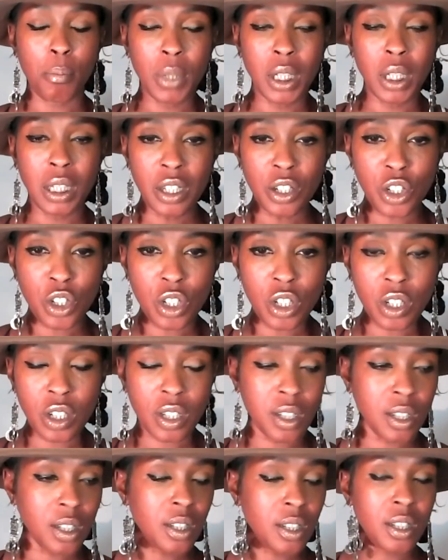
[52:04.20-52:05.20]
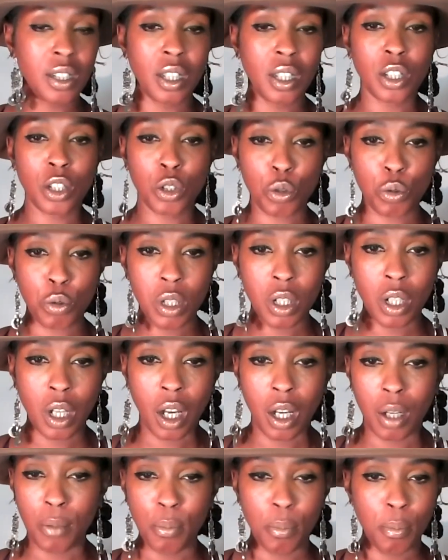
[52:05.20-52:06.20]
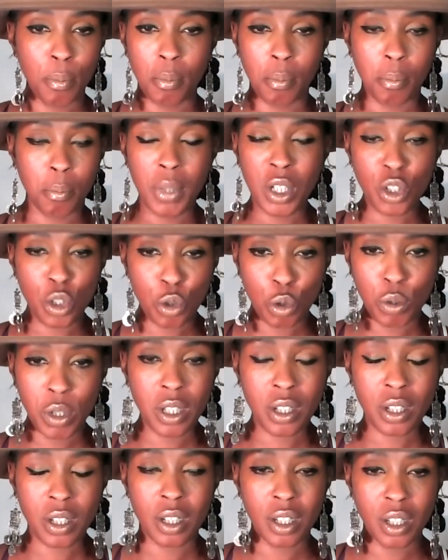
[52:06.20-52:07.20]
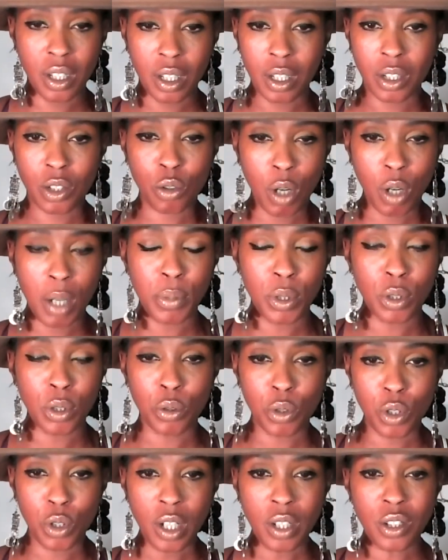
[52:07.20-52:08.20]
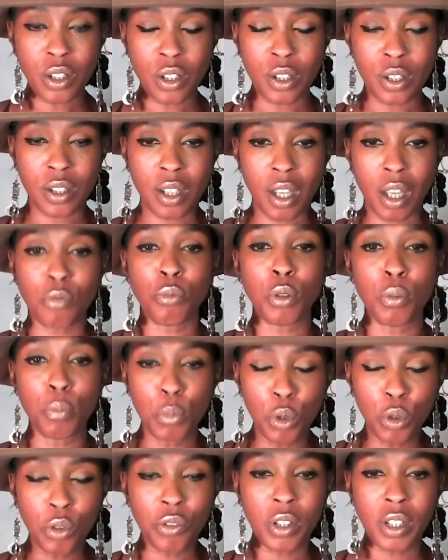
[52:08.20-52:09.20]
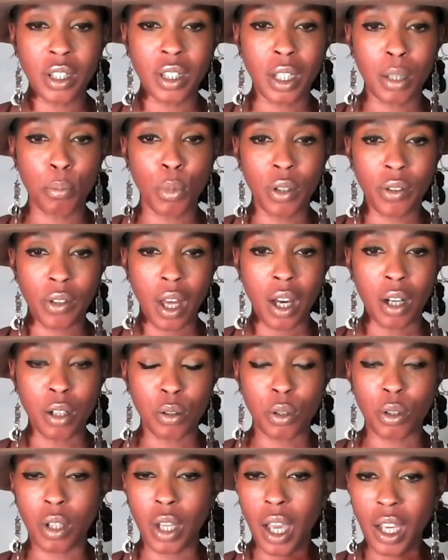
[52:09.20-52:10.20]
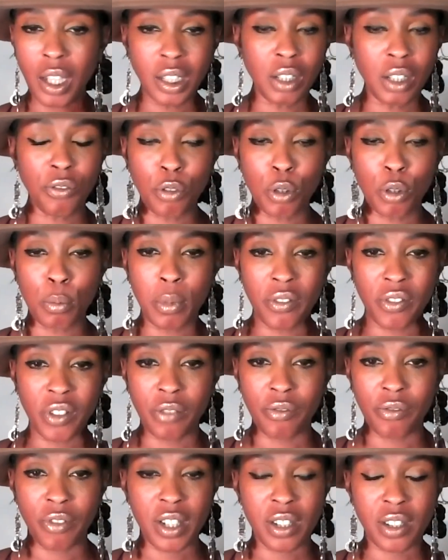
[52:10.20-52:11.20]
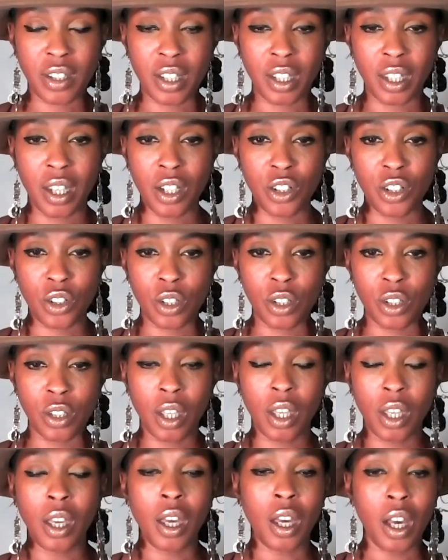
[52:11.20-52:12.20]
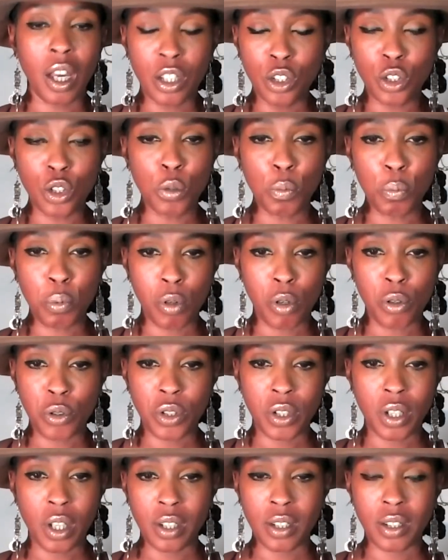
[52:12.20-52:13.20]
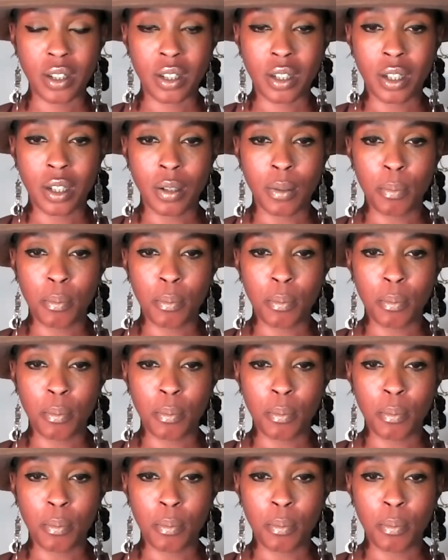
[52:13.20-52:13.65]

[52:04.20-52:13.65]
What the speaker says: maliciously mistreating tribunal judges and removing them without any form of investigation and due process.